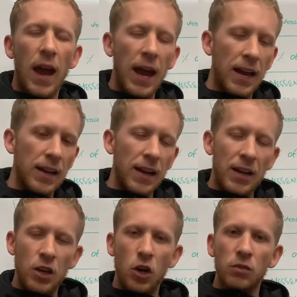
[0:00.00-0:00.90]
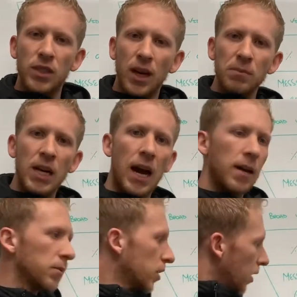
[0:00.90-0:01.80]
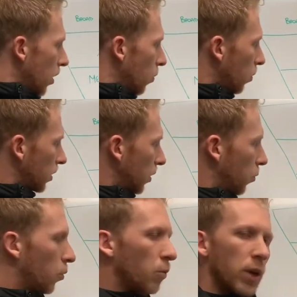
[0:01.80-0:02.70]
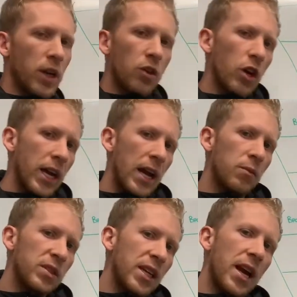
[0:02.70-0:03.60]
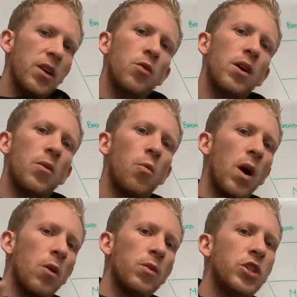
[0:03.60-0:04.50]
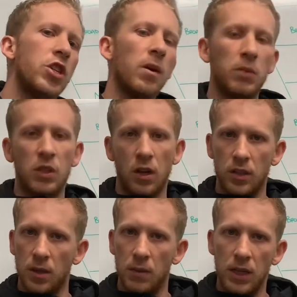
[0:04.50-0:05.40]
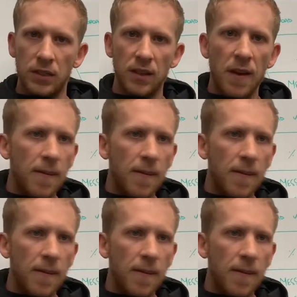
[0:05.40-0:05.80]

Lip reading: And sometimes we can look at it and we say, hey, you know what, why don't we jumpstart some of these?